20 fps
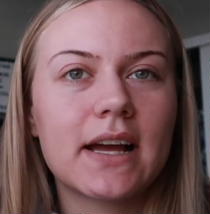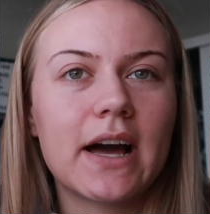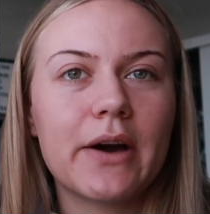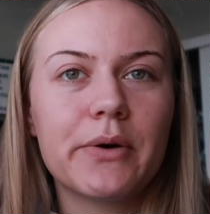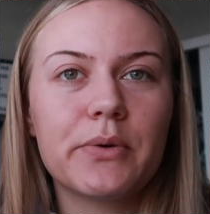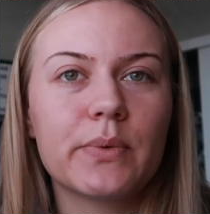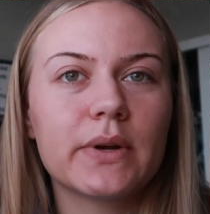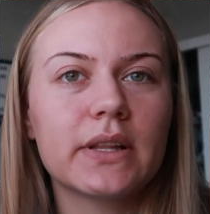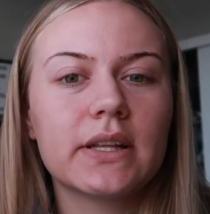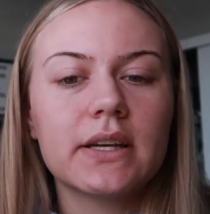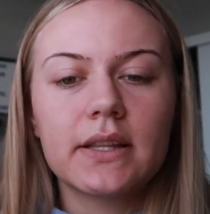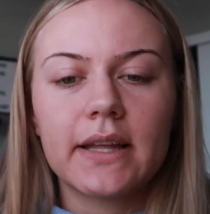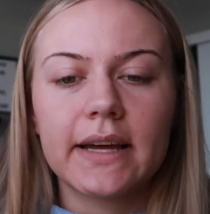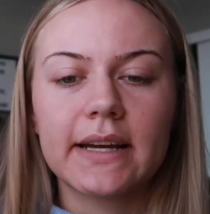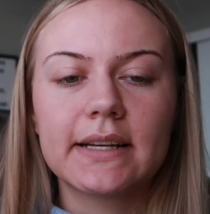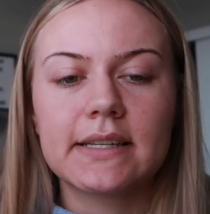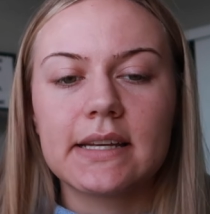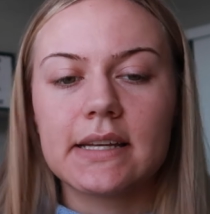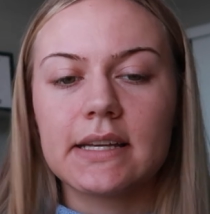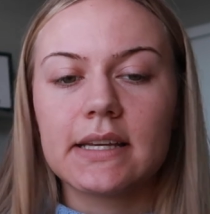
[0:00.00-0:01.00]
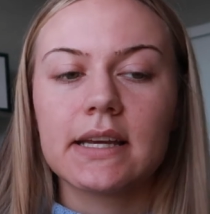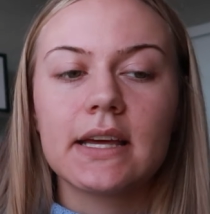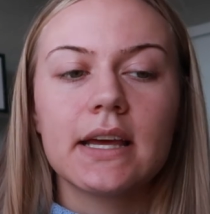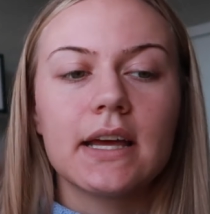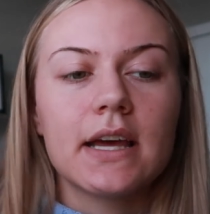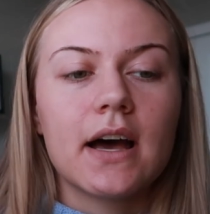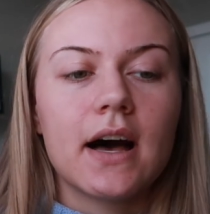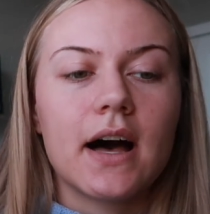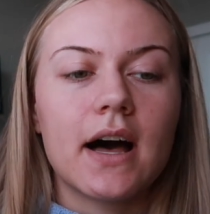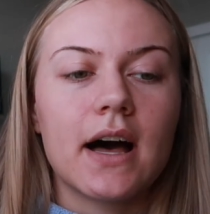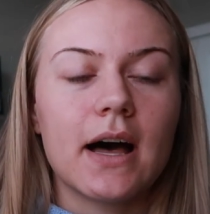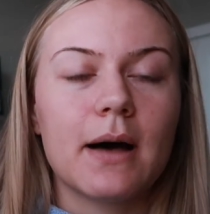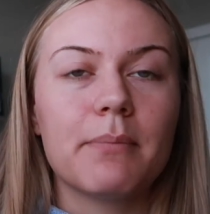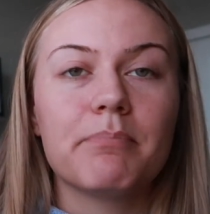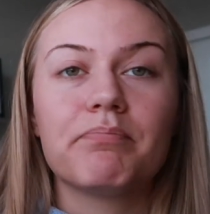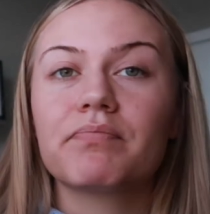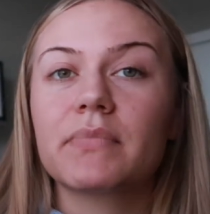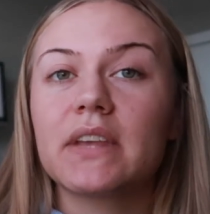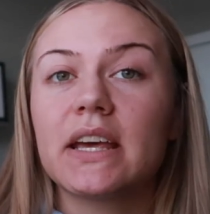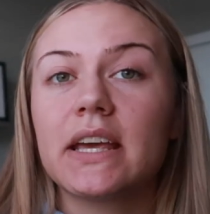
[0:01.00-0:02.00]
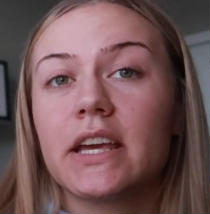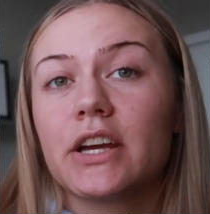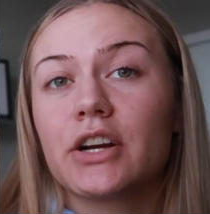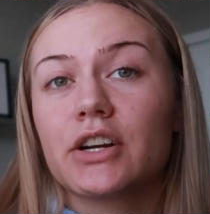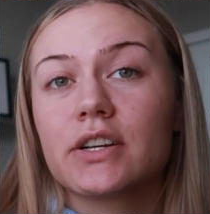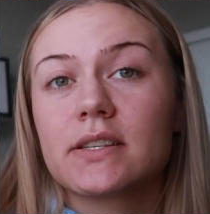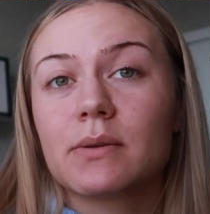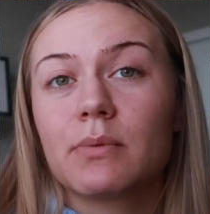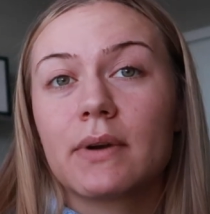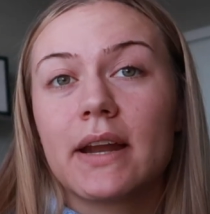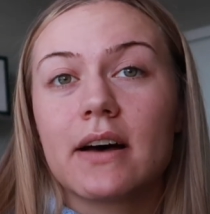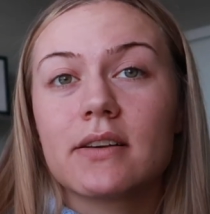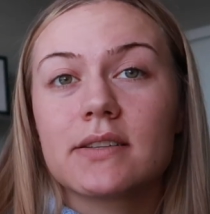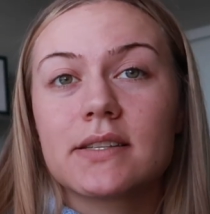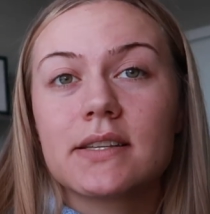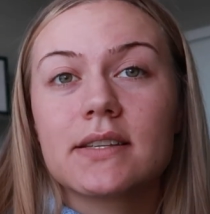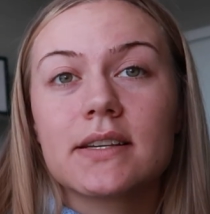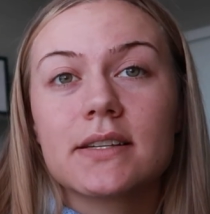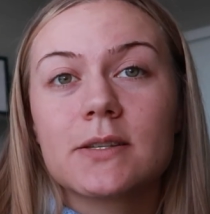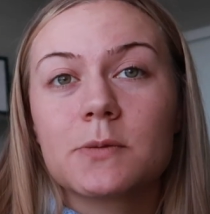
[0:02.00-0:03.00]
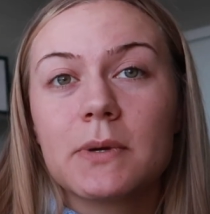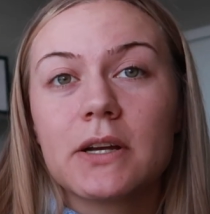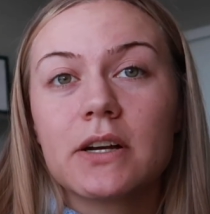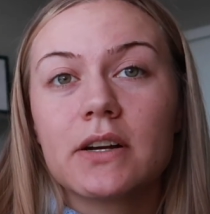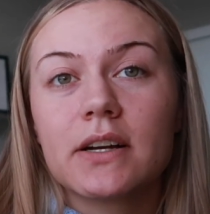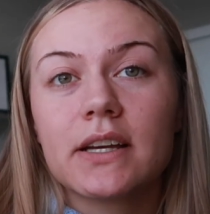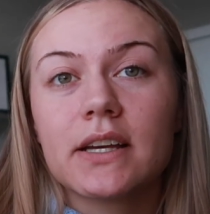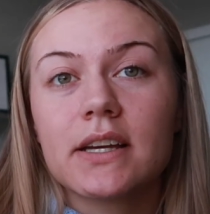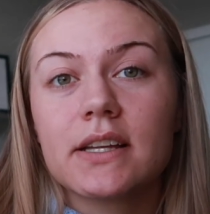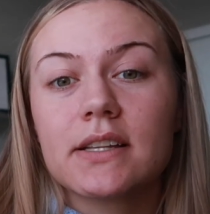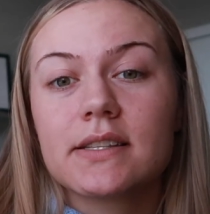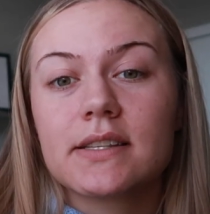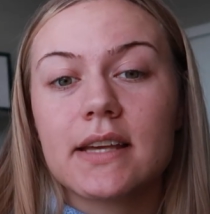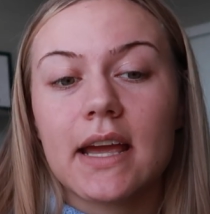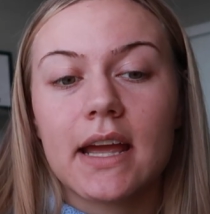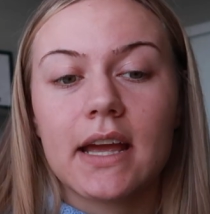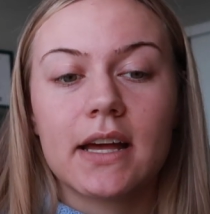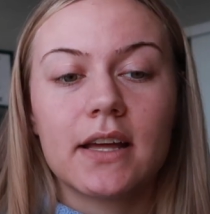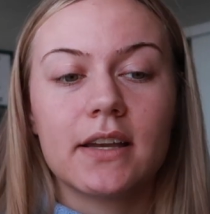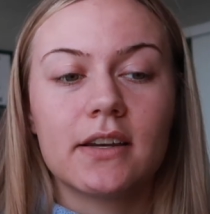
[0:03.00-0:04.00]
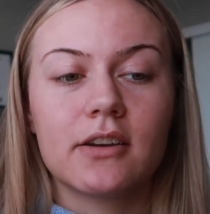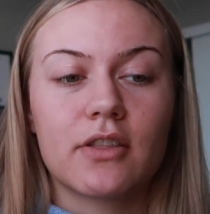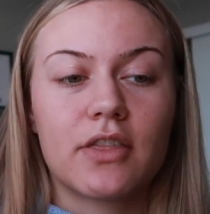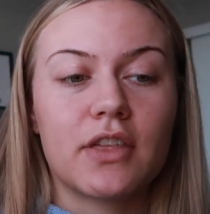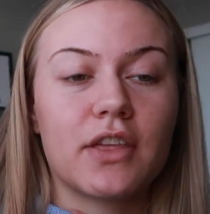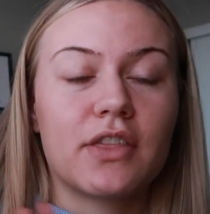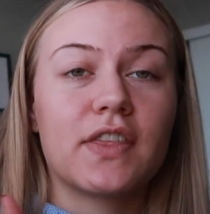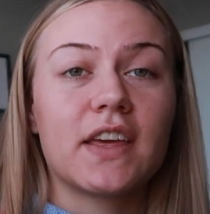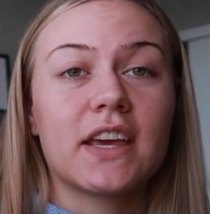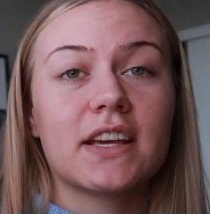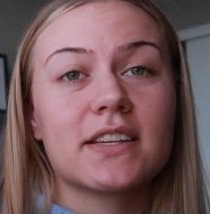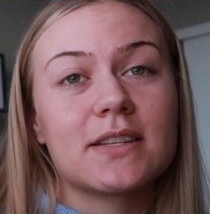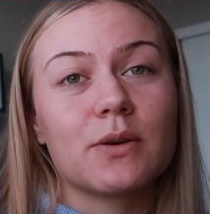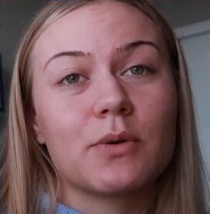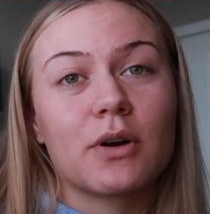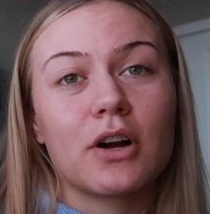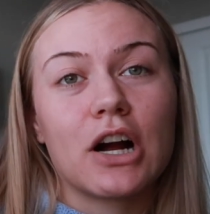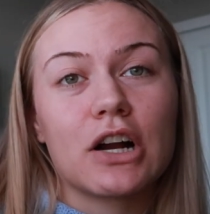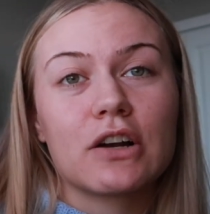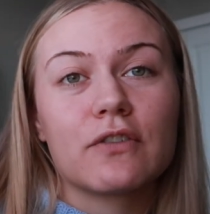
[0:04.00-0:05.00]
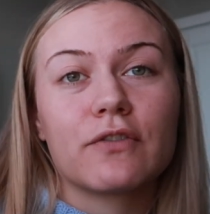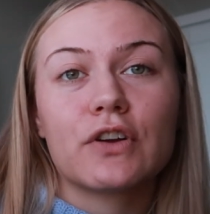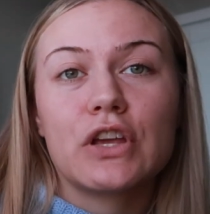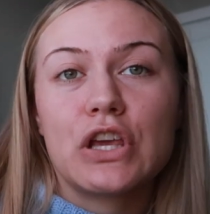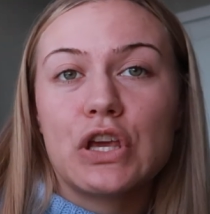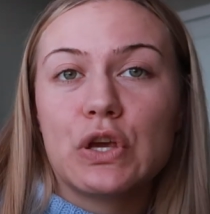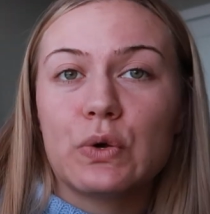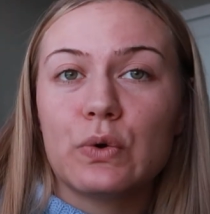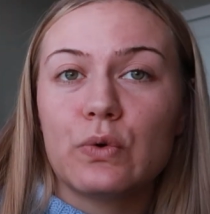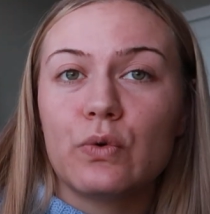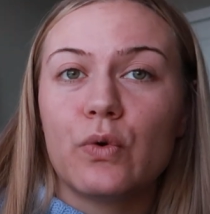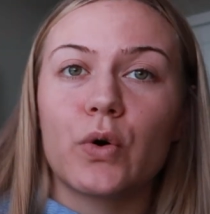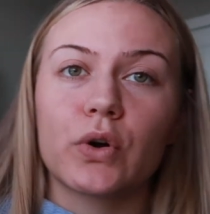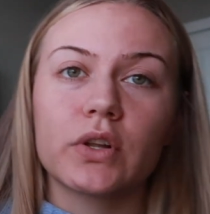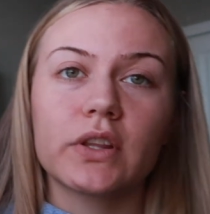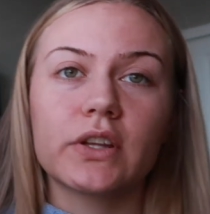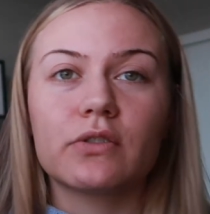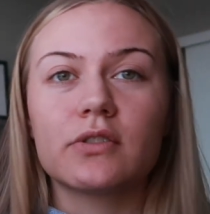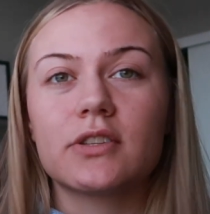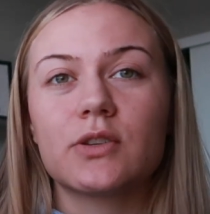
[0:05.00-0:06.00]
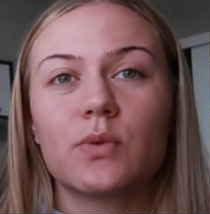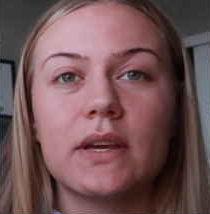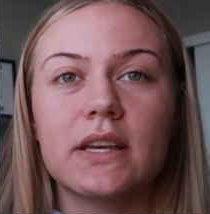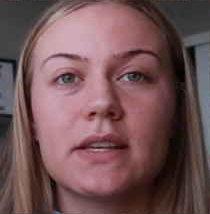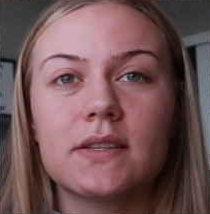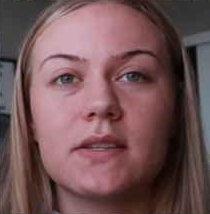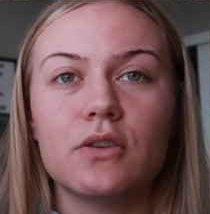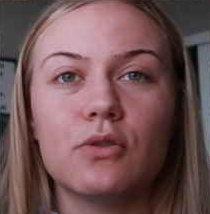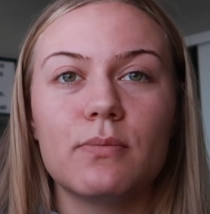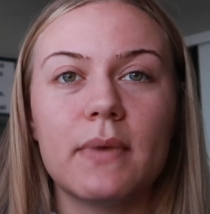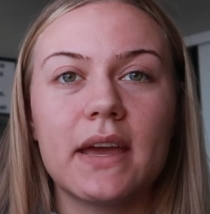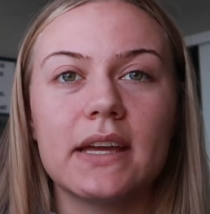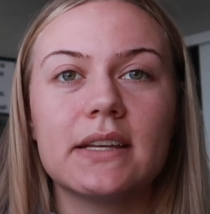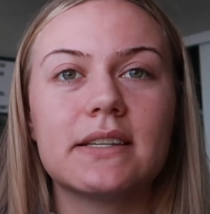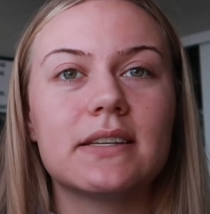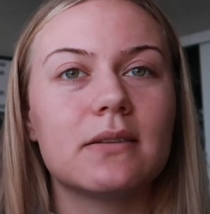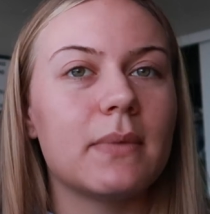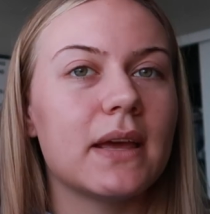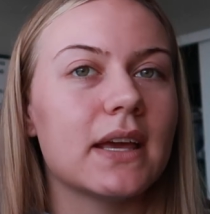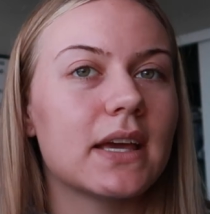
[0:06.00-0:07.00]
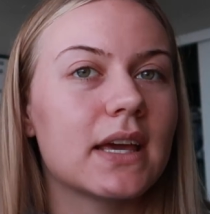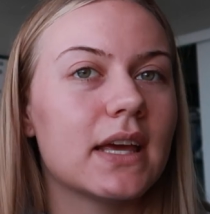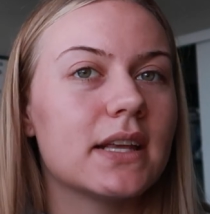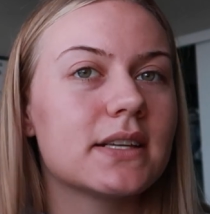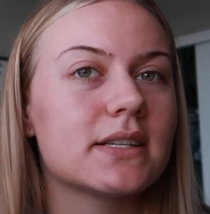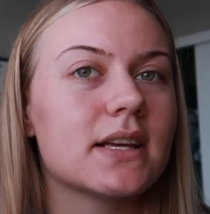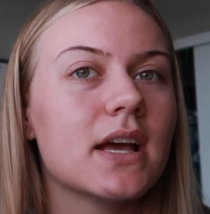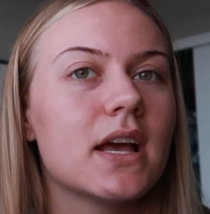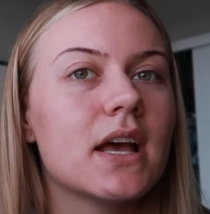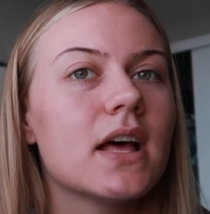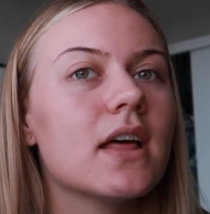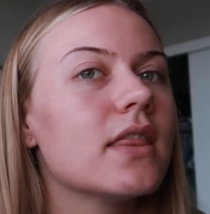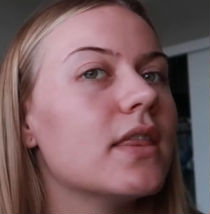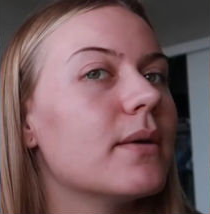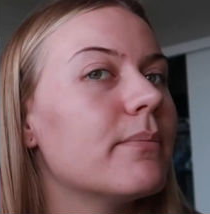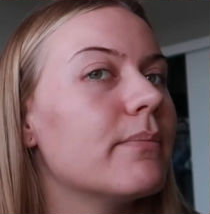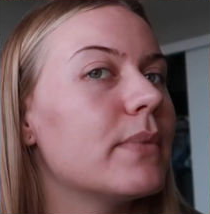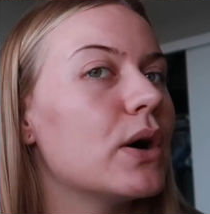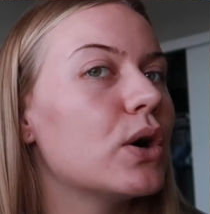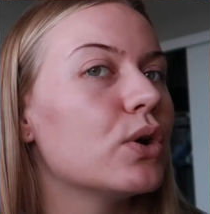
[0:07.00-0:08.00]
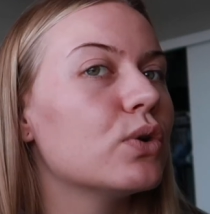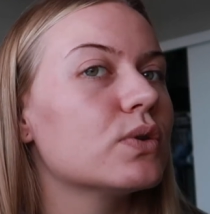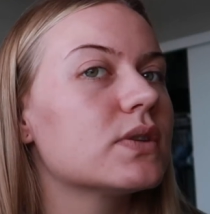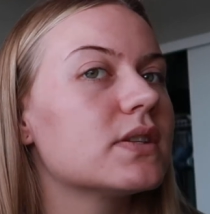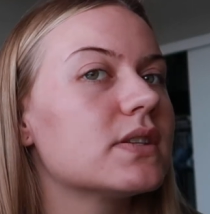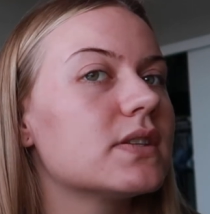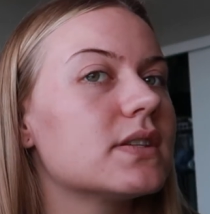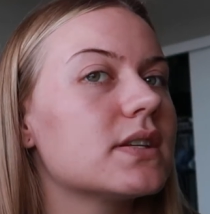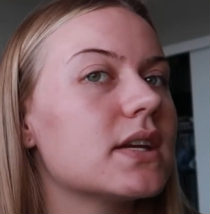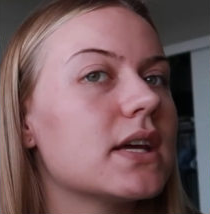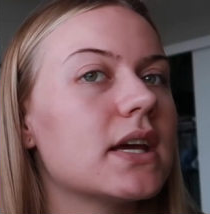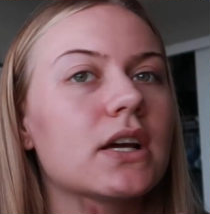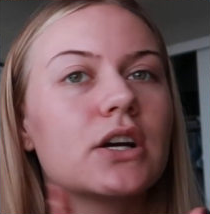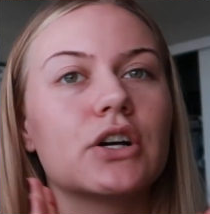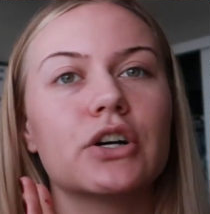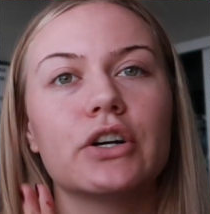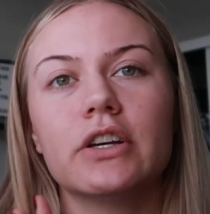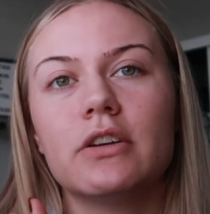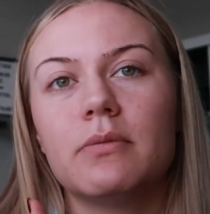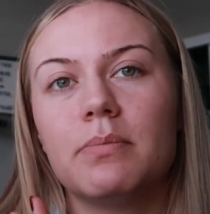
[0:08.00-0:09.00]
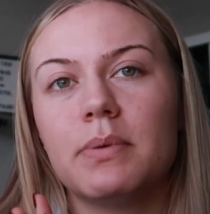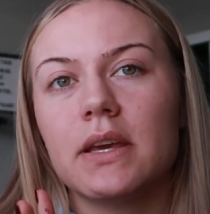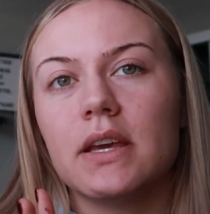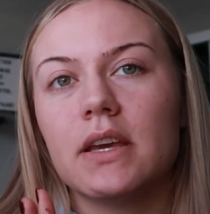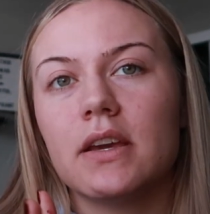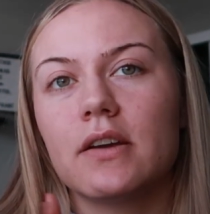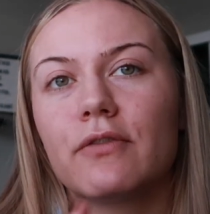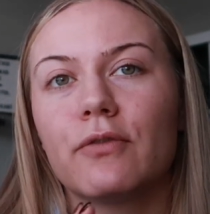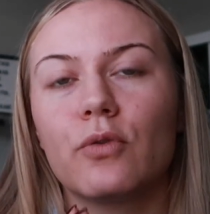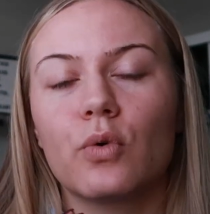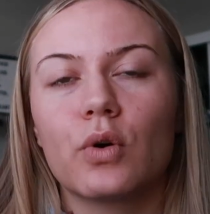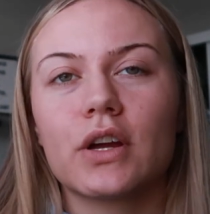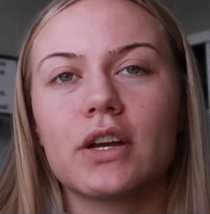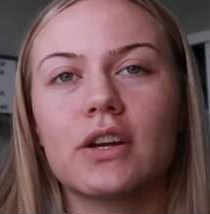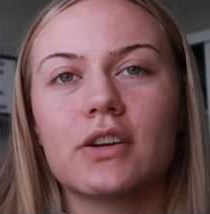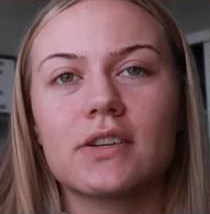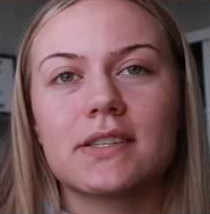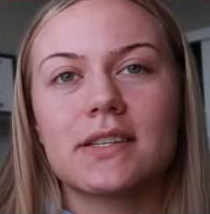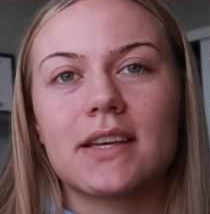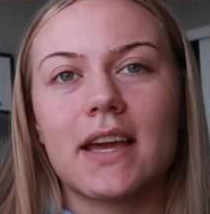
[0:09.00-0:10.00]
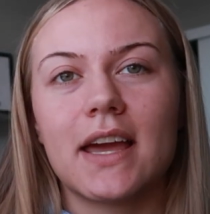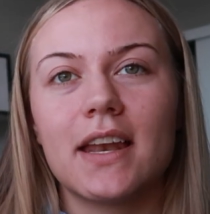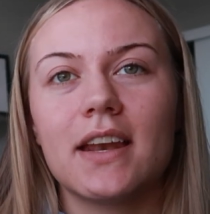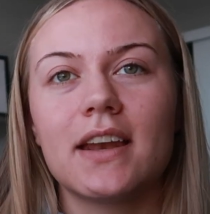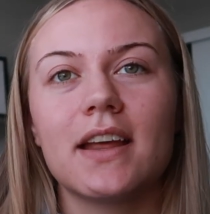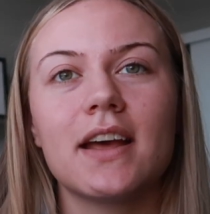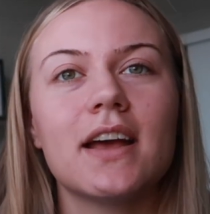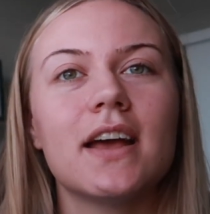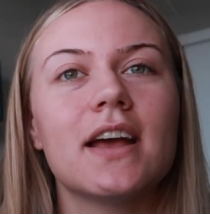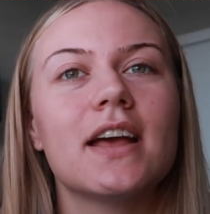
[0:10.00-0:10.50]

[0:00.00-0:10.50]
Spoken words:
I would really like to hear someone else's experience and the things that were hard for you, or little tweaks you made to make it the most it could be for your skin.